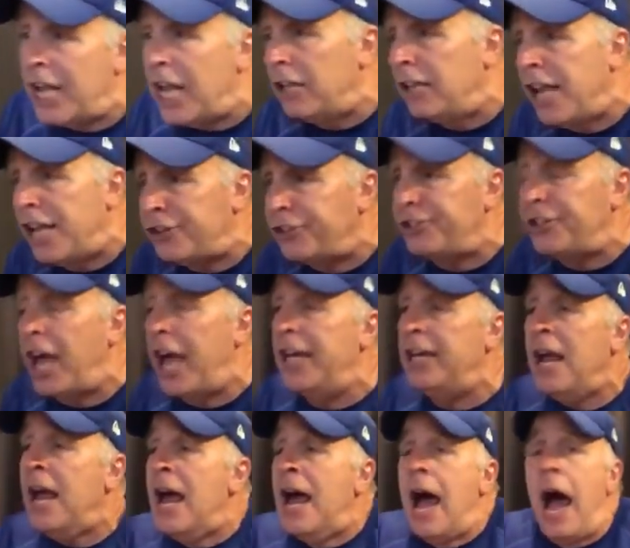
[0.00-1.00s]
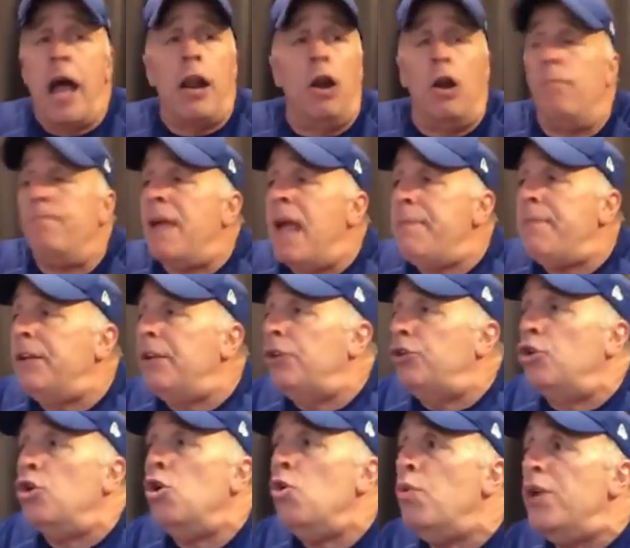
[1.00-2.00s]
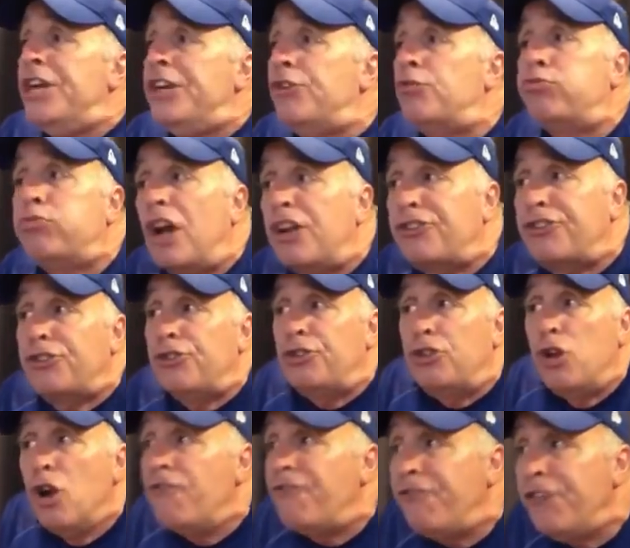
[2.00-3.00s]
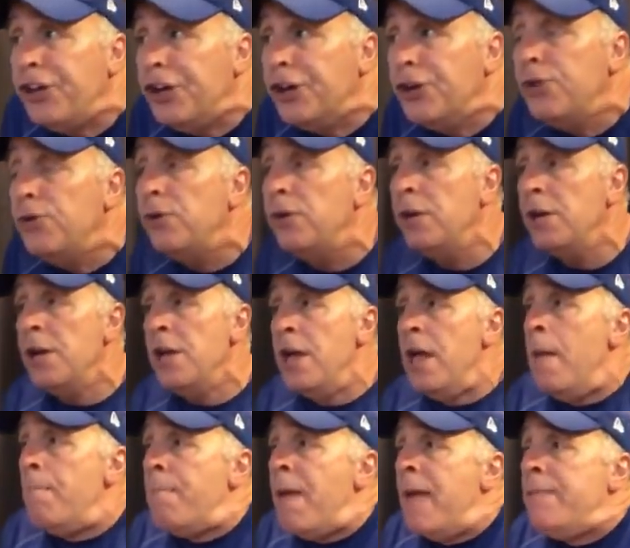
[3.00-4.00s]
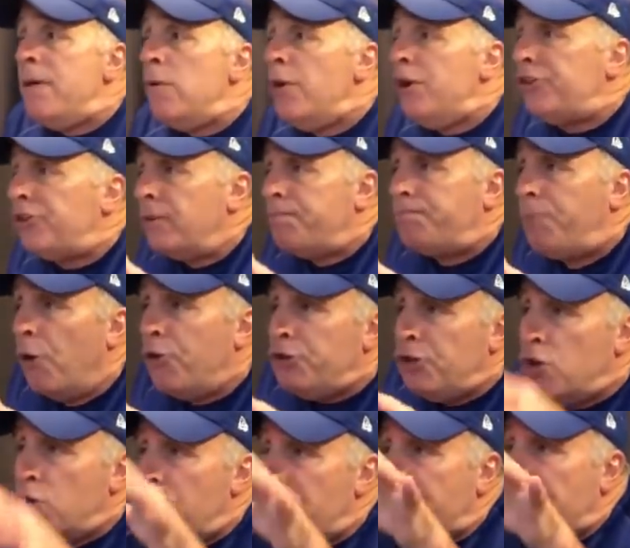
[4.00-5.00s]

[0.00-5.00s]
there last night. I don't know, maybe the two weeks rest is good for you. Maybe we should put you